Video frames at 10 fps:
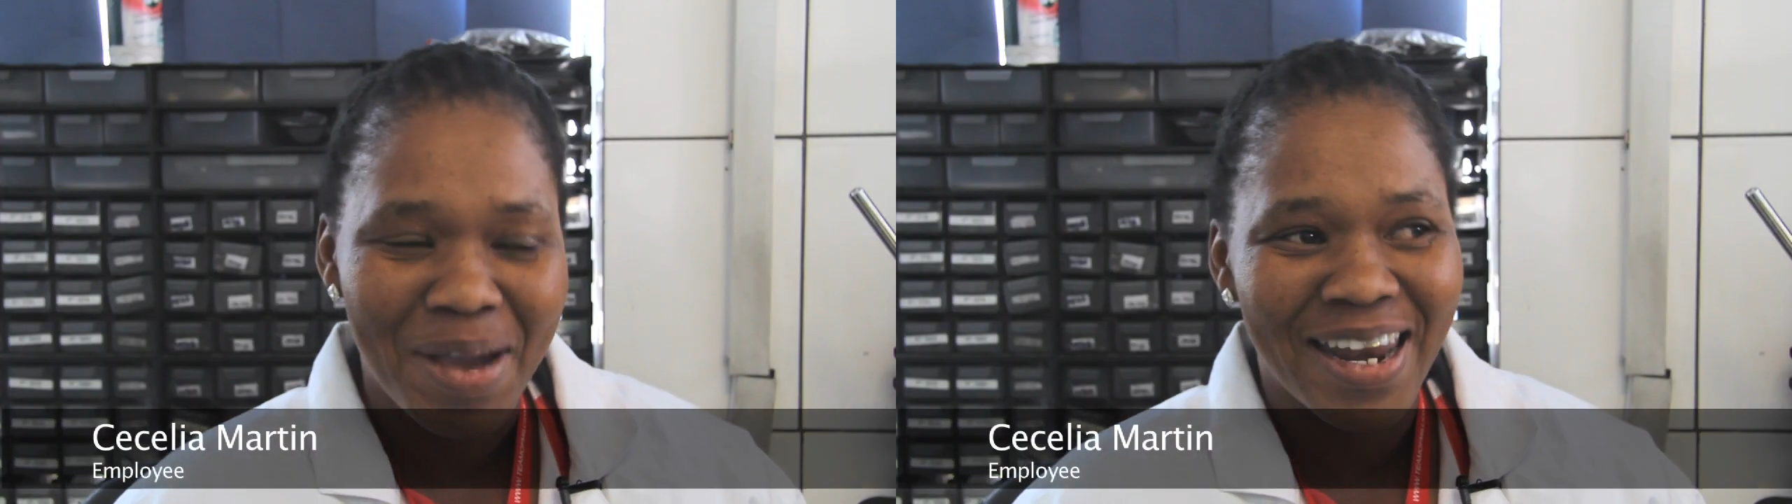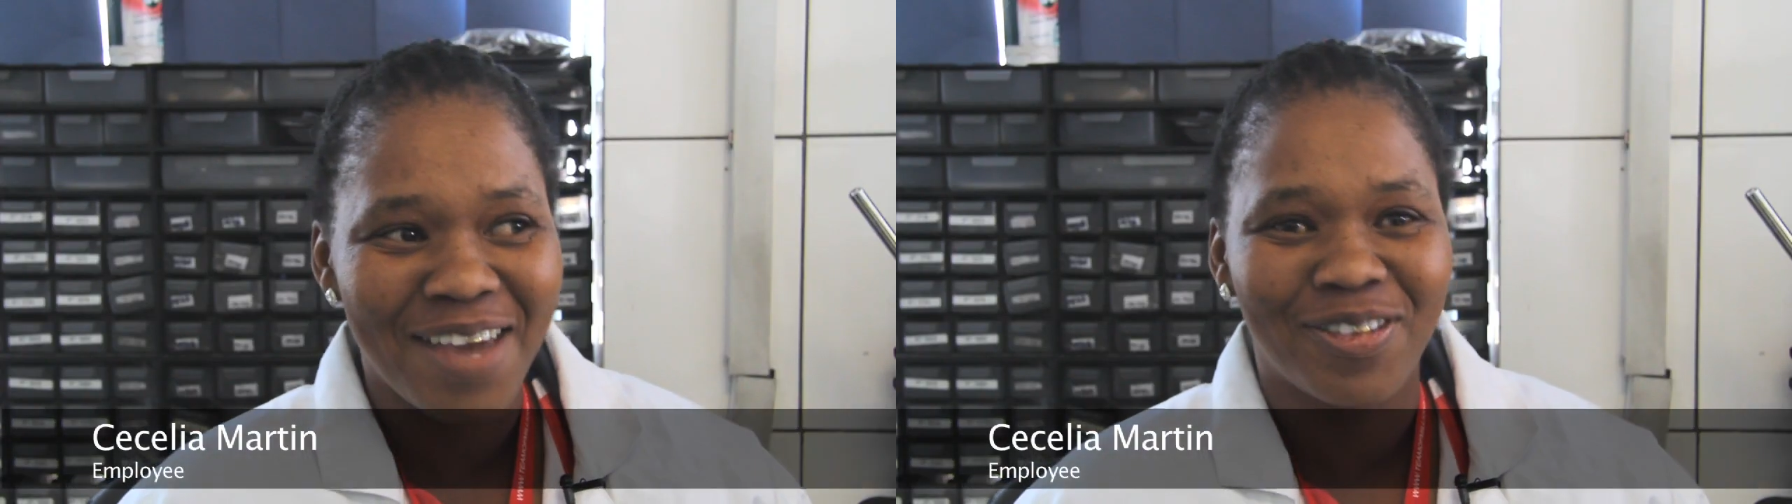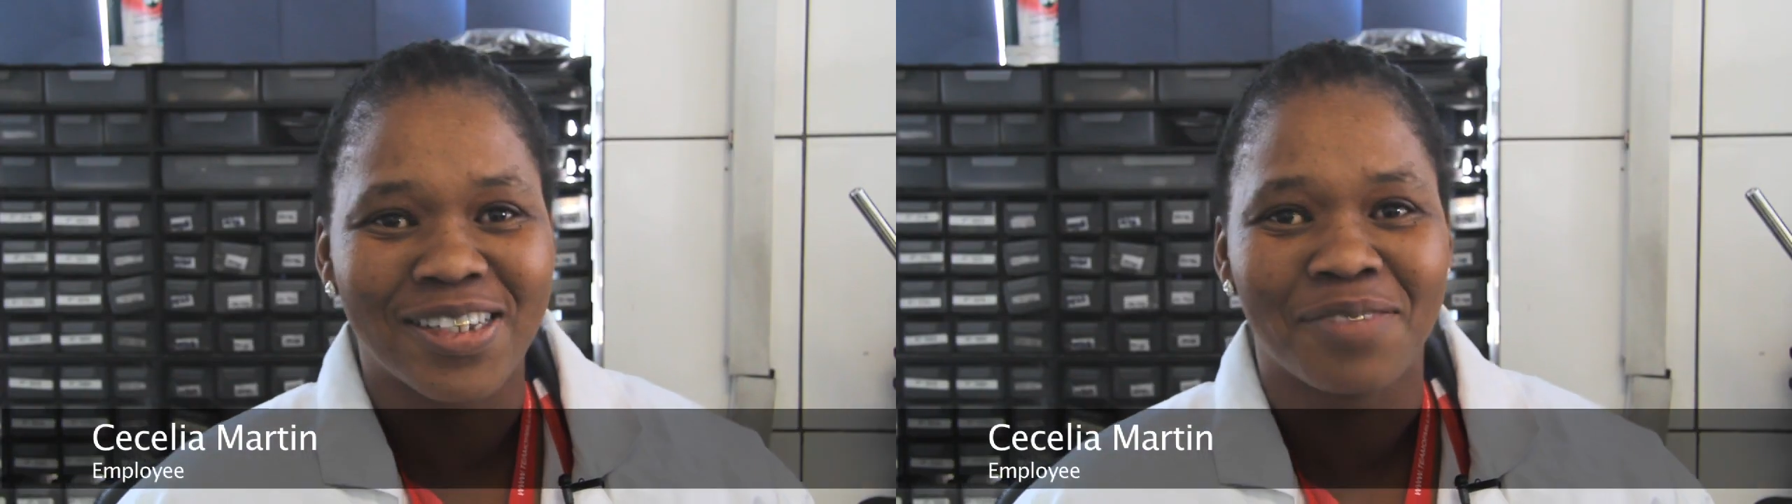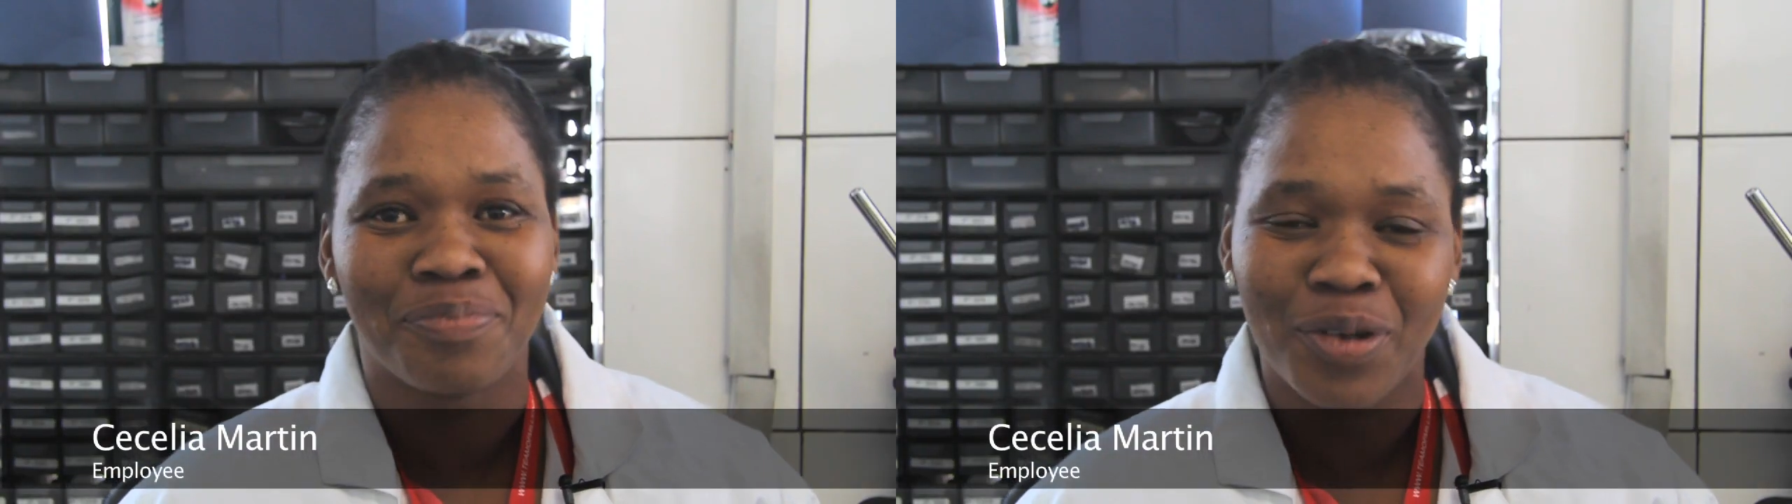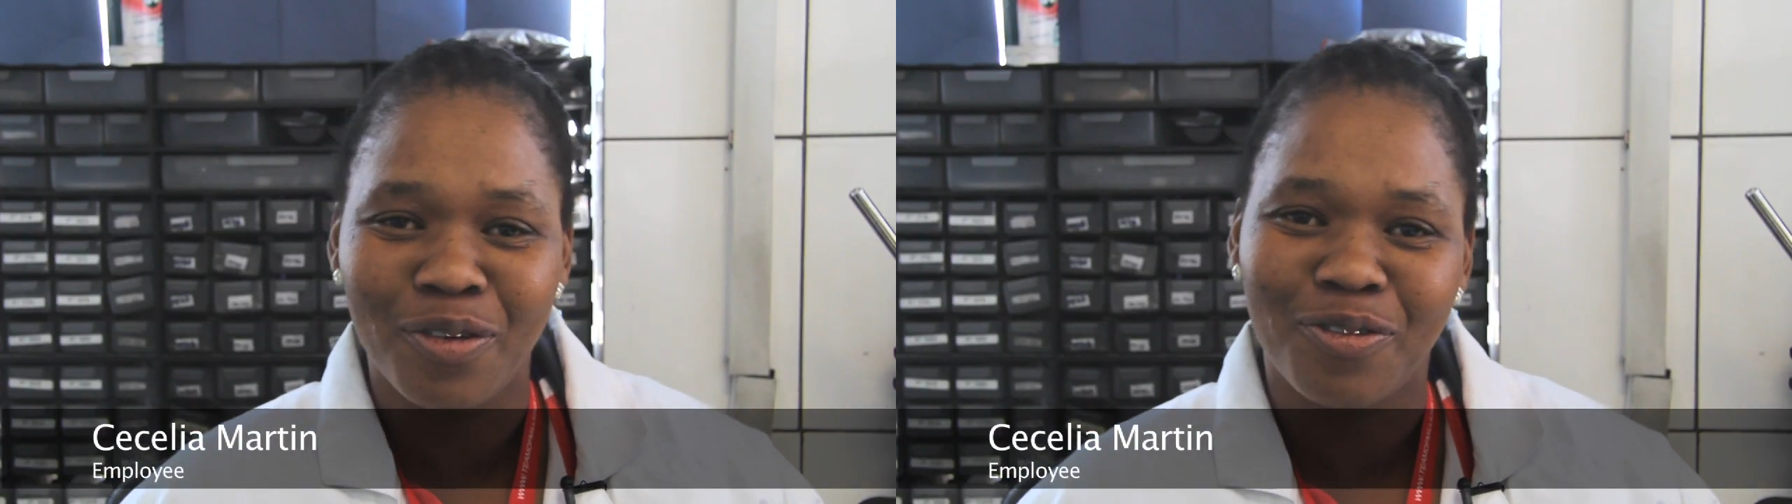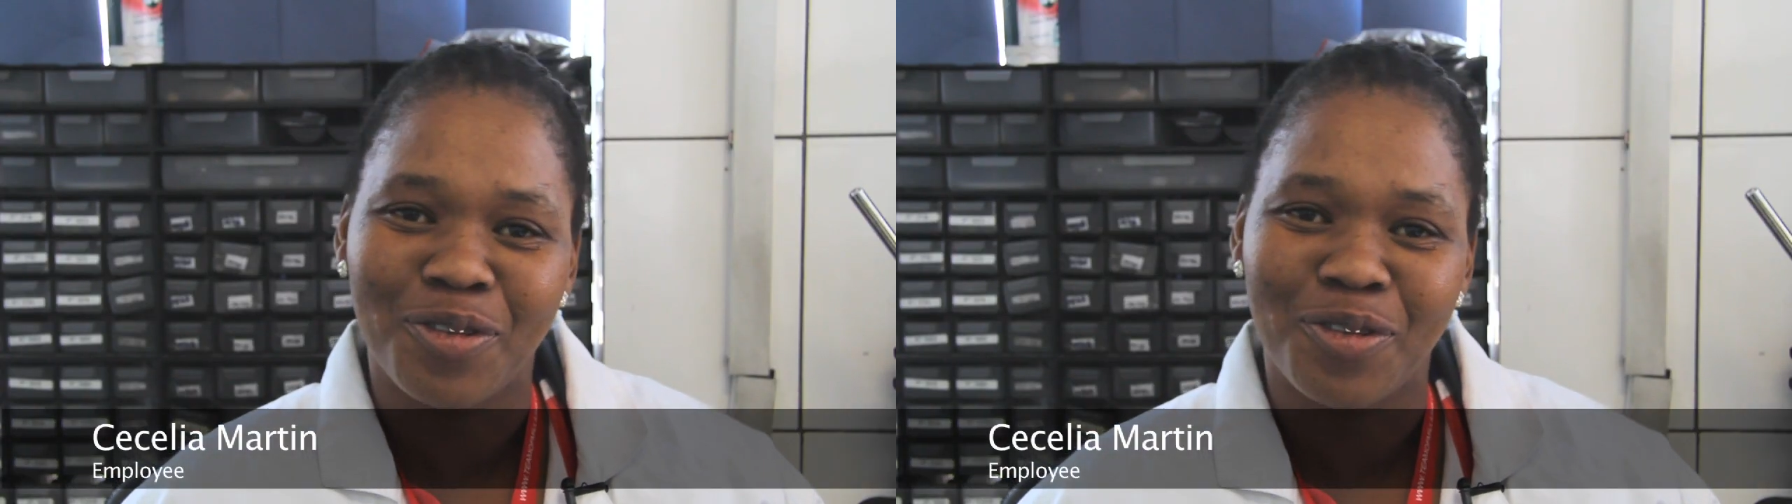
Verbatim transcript: my life is improved